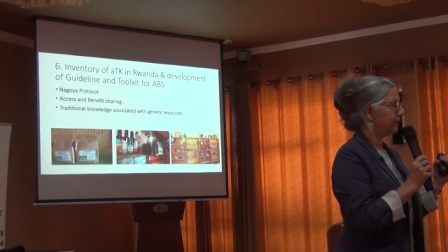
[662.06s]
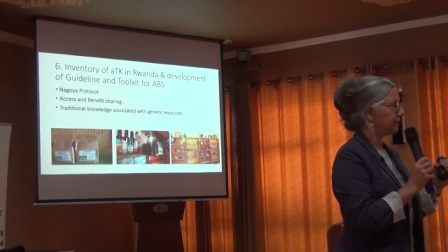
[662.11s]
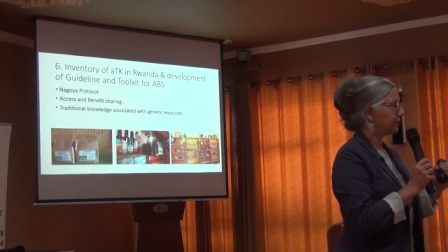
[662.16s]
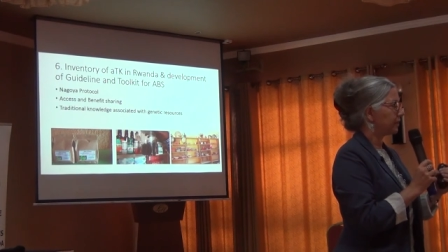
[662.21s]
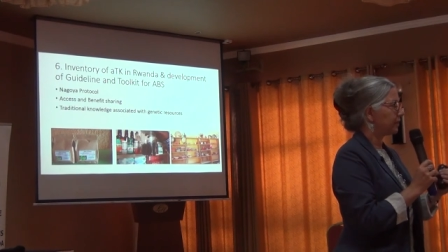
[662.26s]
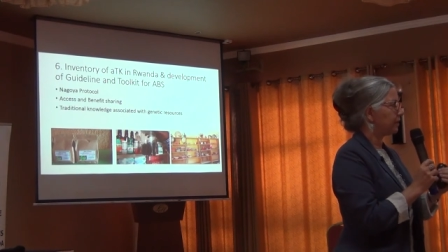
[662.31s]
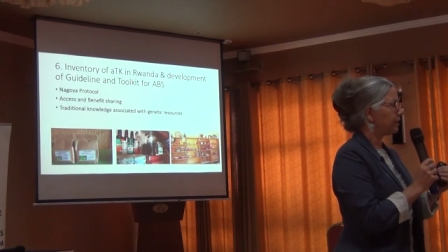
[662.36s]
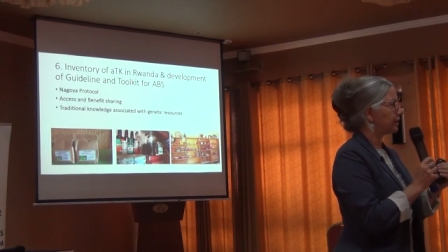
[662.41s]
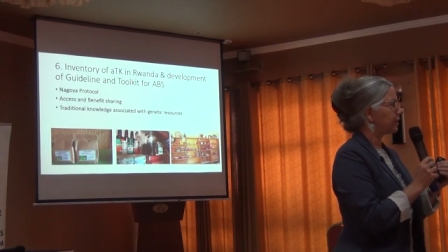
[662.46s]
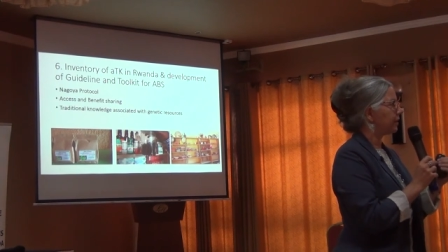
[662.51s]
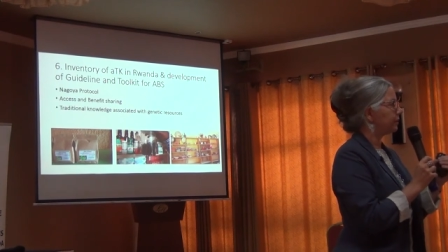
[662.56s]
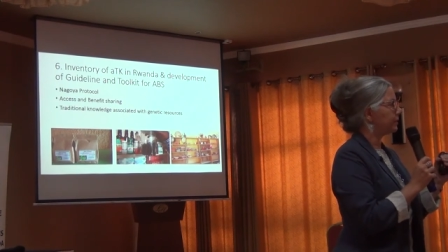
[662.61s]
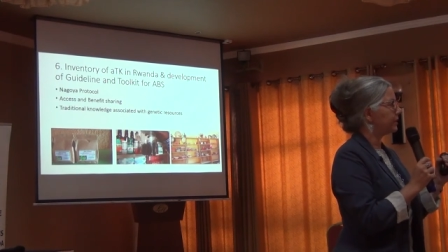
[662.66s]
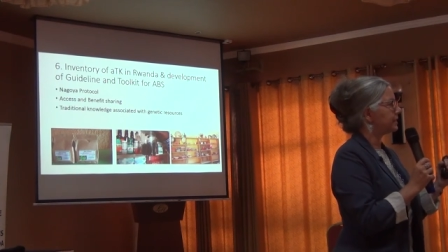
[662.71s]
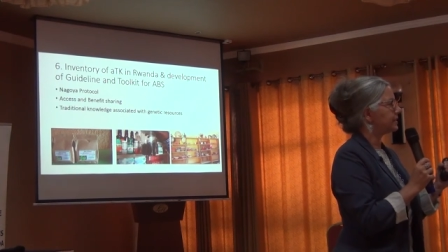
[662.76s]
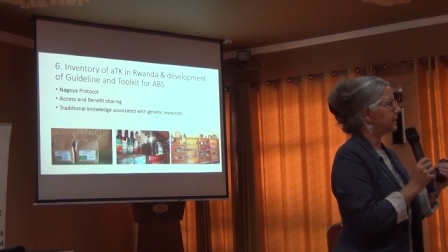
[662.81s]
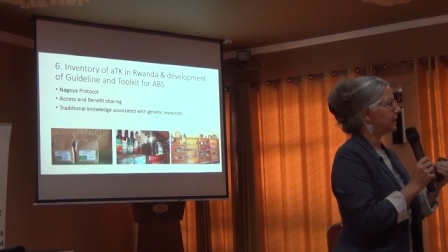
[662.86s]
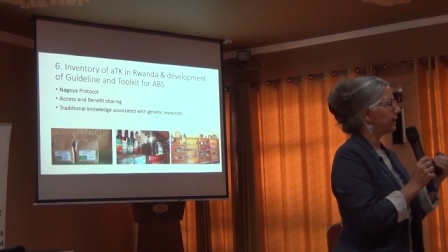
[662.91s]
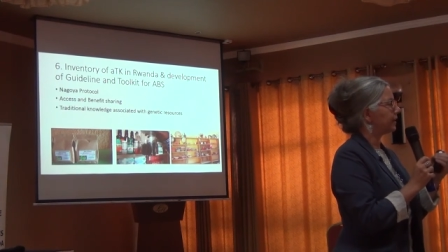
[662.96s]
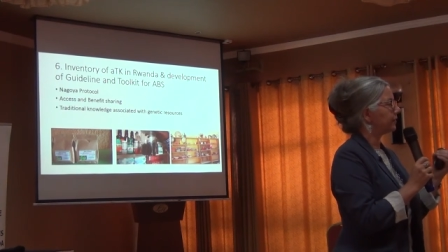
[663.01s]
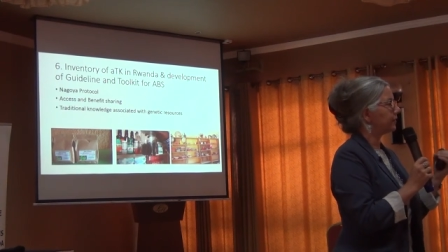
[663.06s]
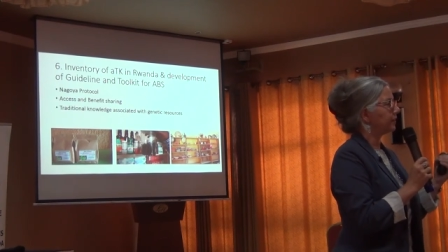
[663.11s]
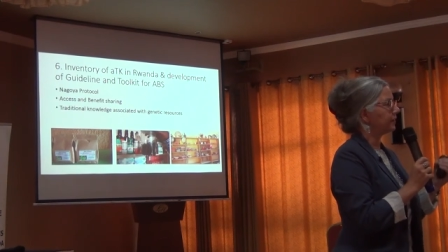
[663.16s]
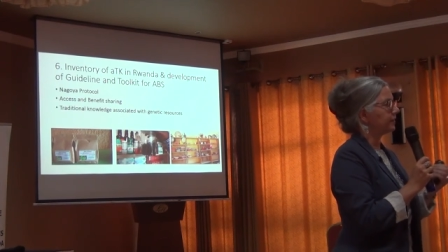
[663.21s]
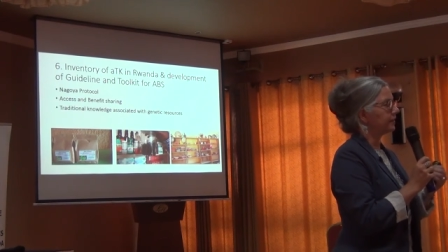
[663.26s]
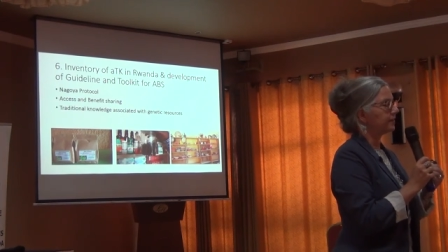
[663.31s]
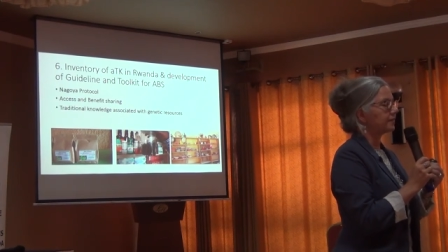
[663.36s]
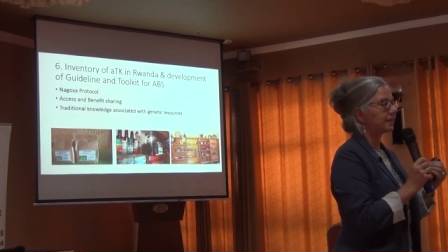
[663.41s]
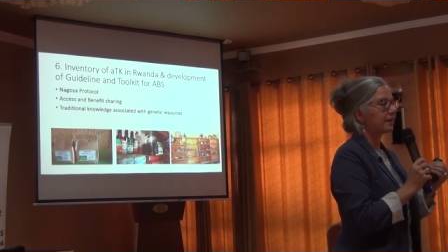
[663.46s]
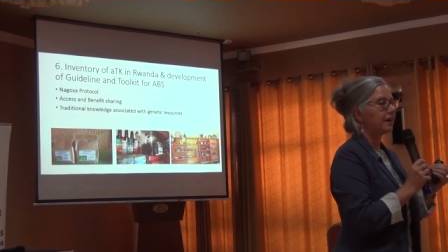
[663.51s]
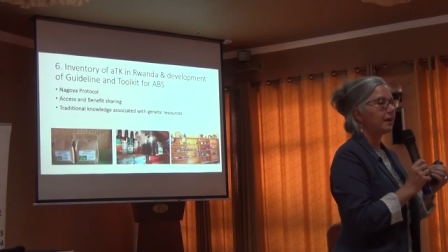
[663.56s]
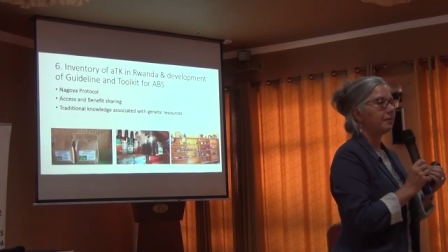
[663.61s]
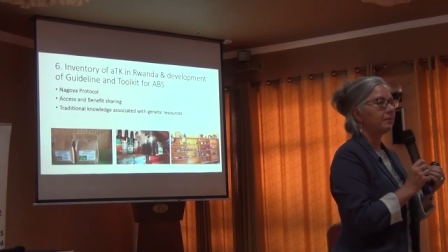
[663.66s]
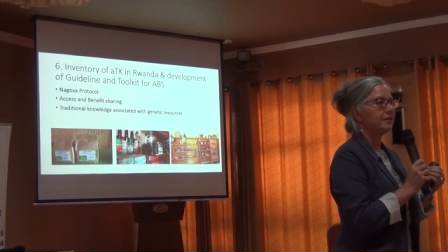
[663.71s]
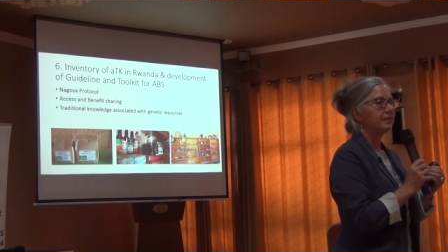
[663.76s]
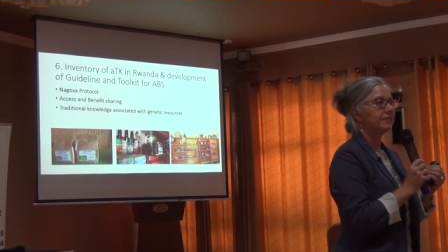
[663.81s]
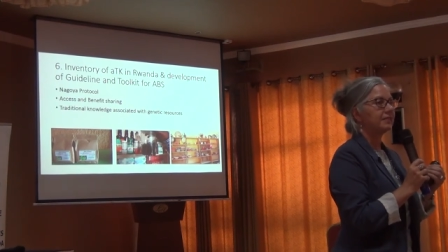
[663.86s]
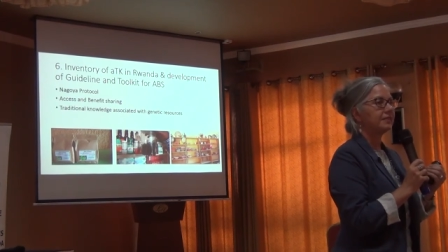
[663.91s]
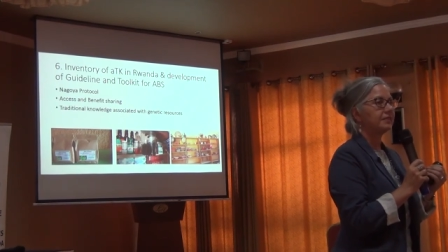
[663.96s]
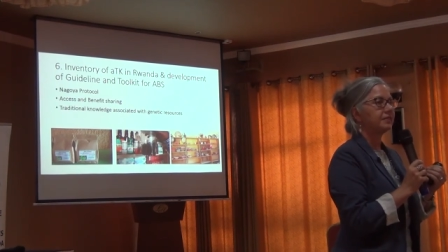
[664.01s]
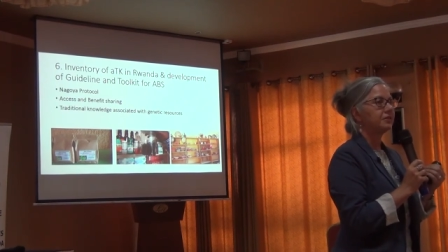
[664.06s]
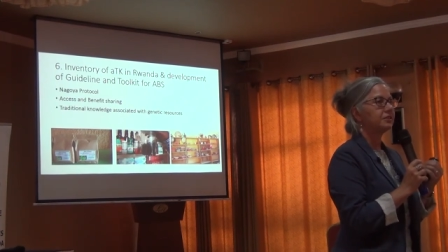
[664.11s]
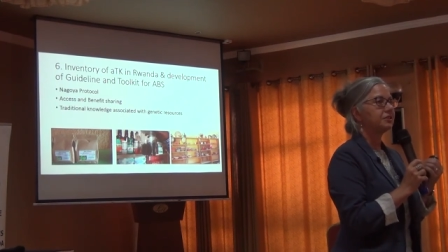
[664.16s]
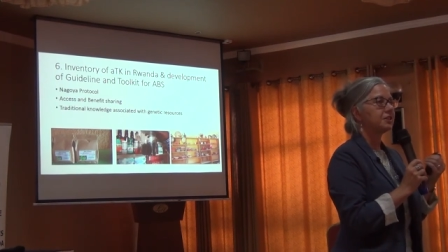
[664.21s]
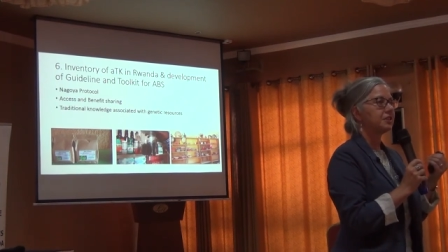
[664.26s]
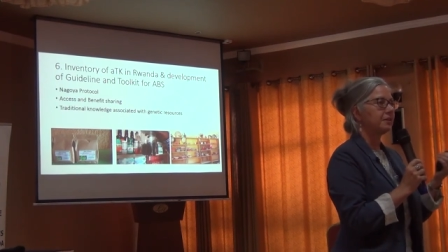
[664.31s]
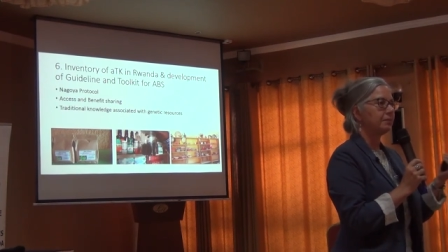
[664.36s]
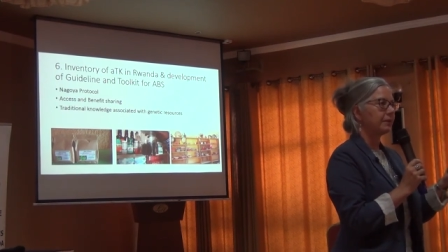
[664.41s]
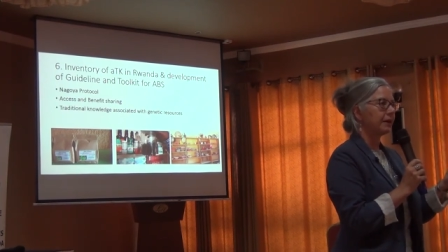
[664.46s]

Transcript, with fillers: it's all coming together on this common synergy